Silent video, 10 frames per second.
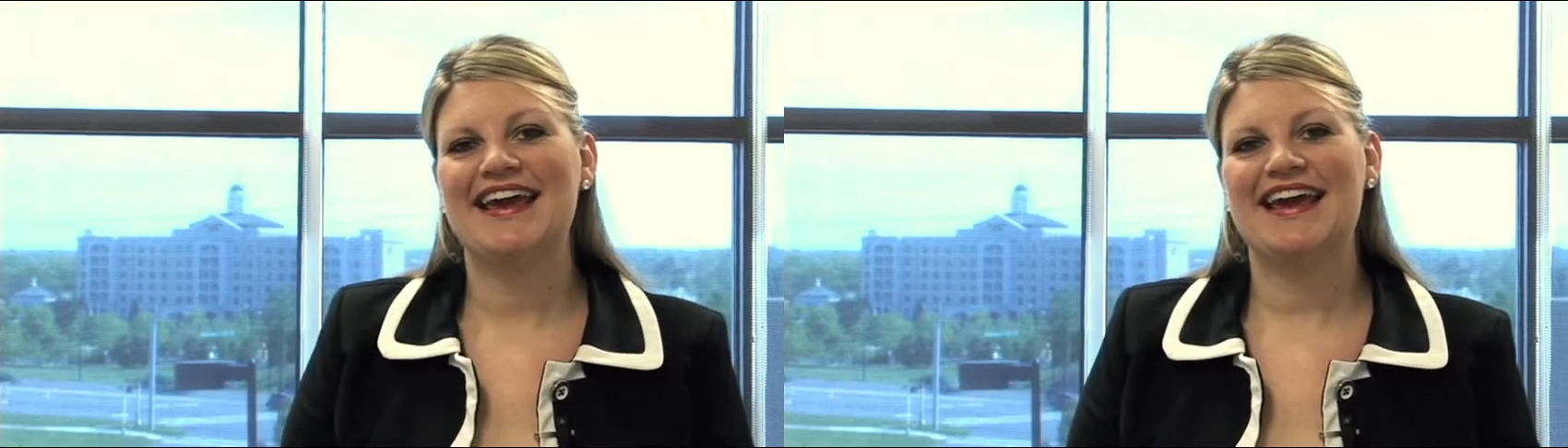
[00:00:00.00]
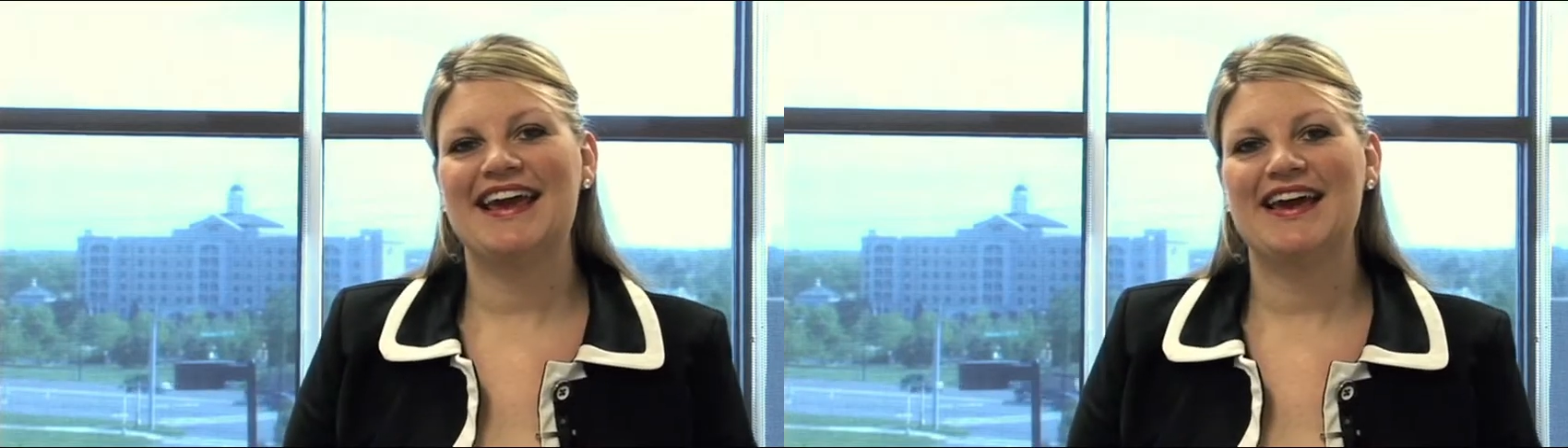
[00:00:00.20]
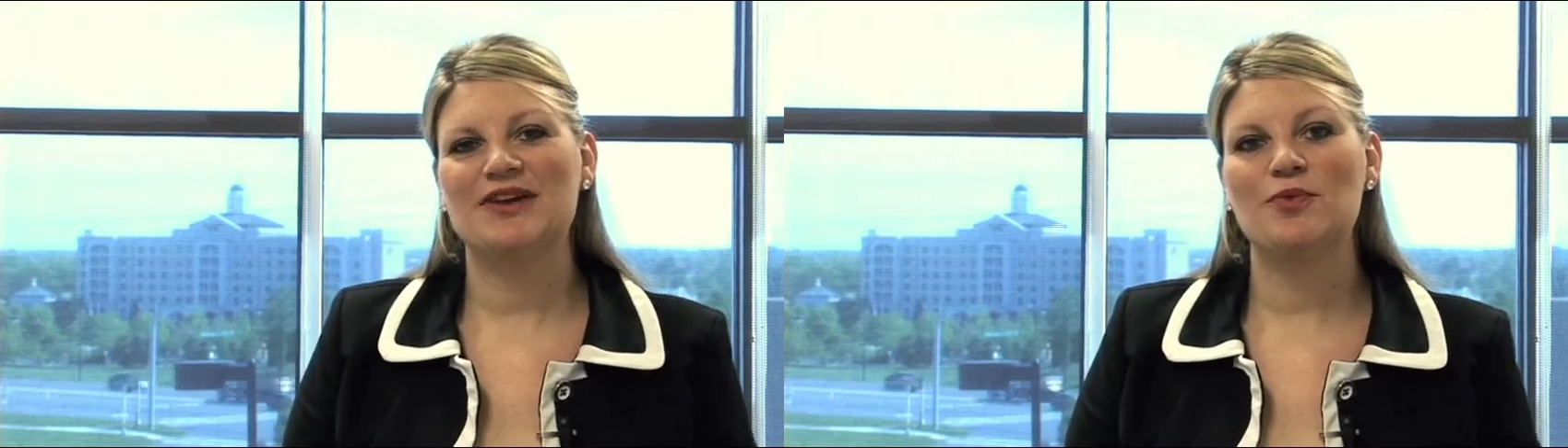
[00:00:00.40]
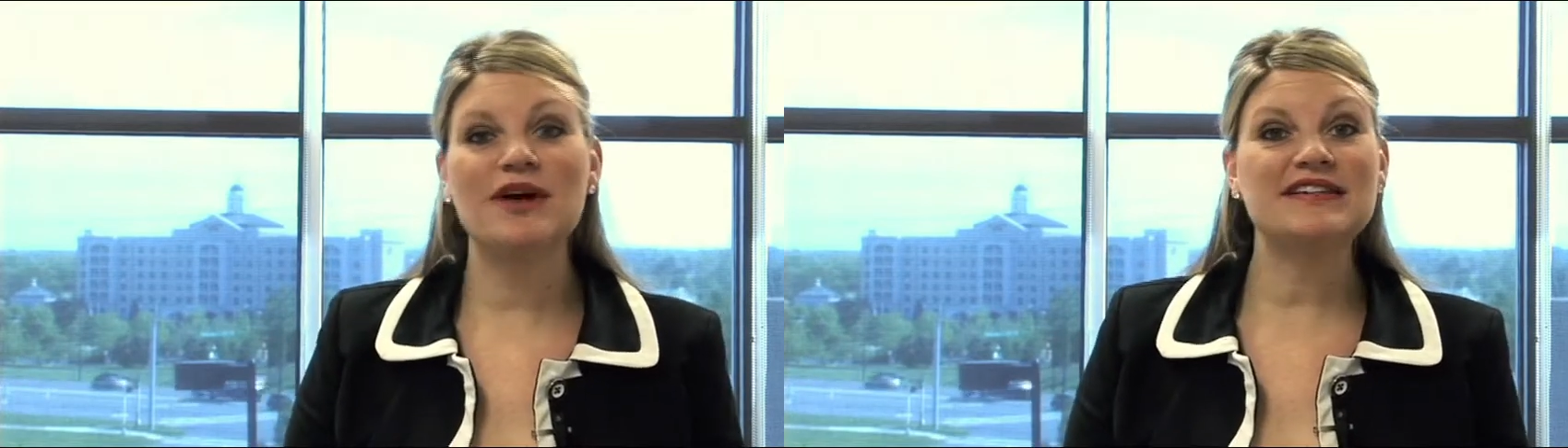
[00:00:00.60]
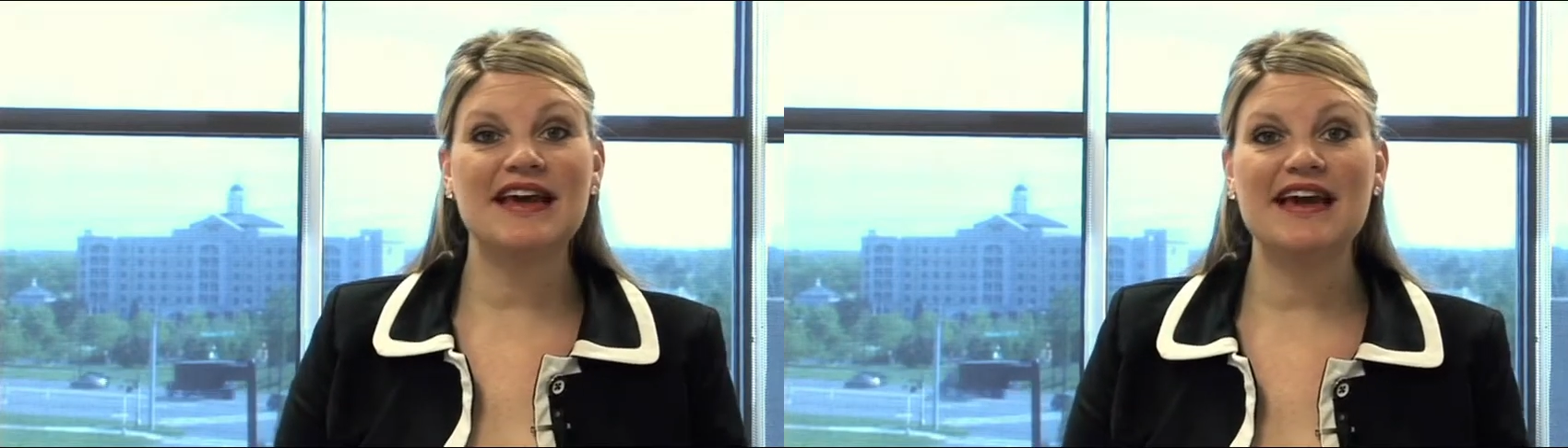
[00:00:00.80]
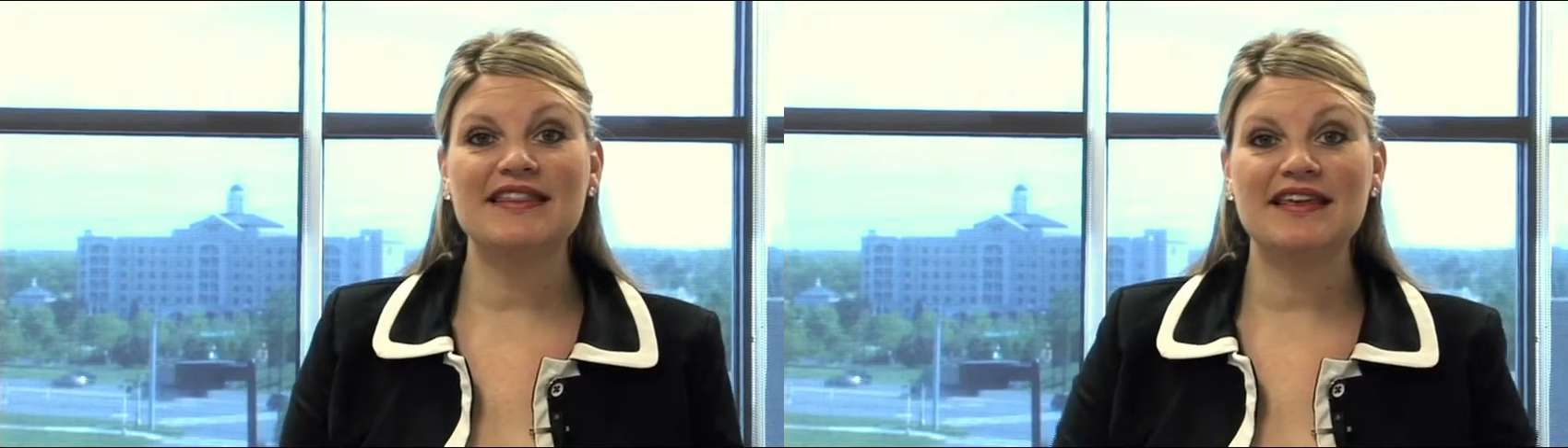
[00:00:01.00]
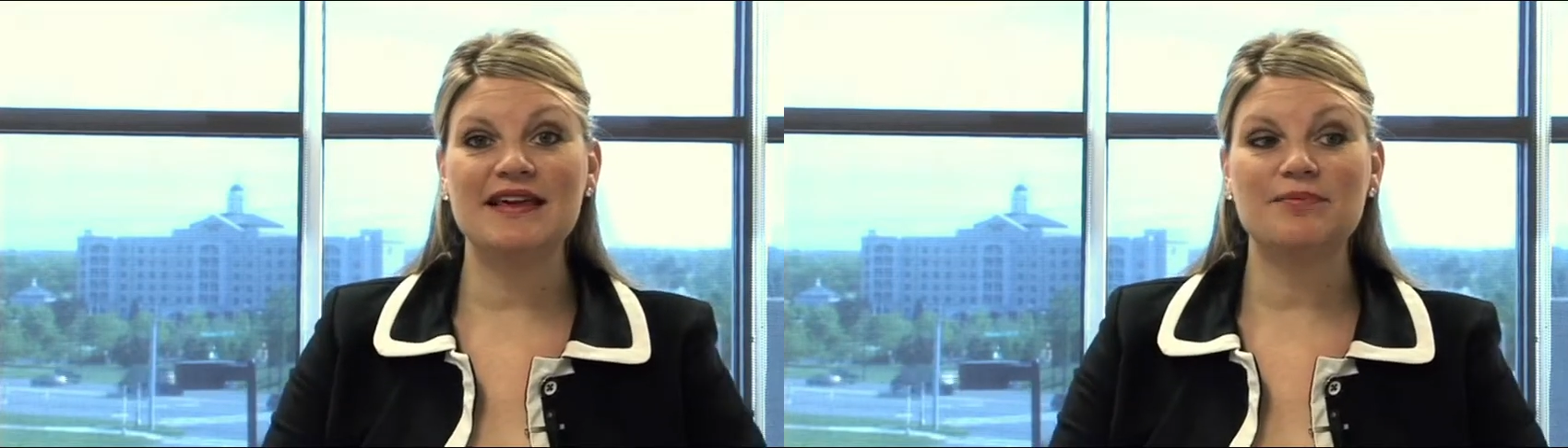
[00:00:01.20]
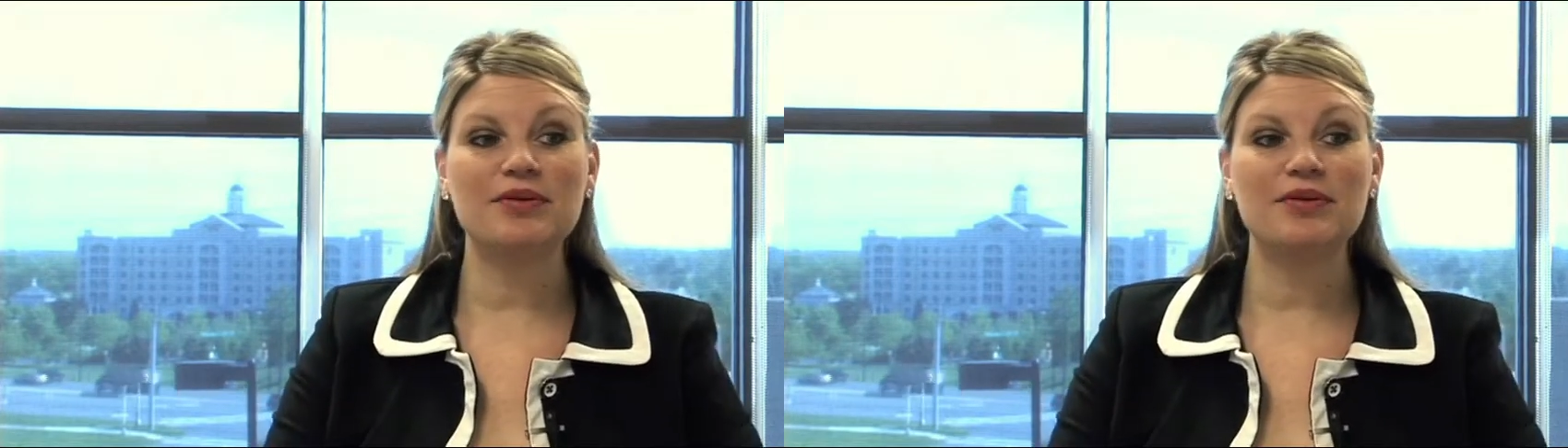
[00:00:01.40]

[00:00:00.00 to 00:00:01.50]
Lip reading: And one day the